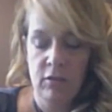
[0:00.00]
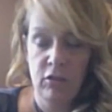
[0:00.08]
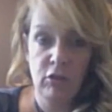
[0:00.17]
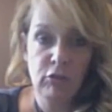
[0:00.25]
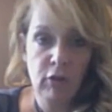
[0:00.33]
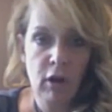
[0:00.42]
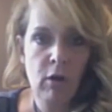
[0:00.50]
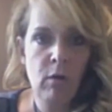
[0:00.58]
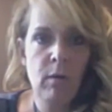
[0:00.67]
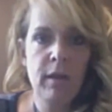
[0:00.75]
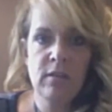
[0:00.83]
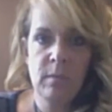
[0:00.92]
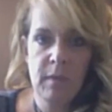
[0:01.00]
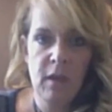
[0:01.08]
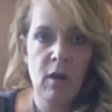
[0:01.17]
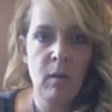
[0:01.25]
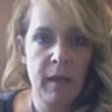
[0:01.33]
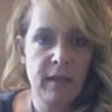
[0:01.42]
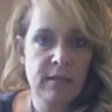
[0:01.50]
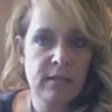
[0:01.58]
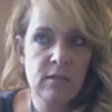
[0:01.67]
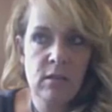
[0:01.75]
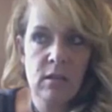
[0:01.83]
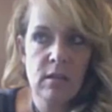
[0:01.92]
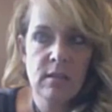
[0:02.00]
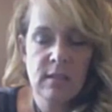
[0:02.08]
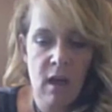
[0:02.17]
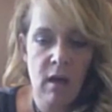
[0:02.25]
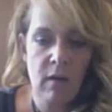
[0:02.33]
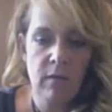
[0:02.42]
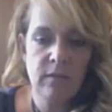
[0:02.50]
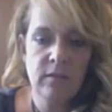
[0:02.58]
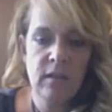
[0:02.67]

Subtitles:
to grow and to be our best selves.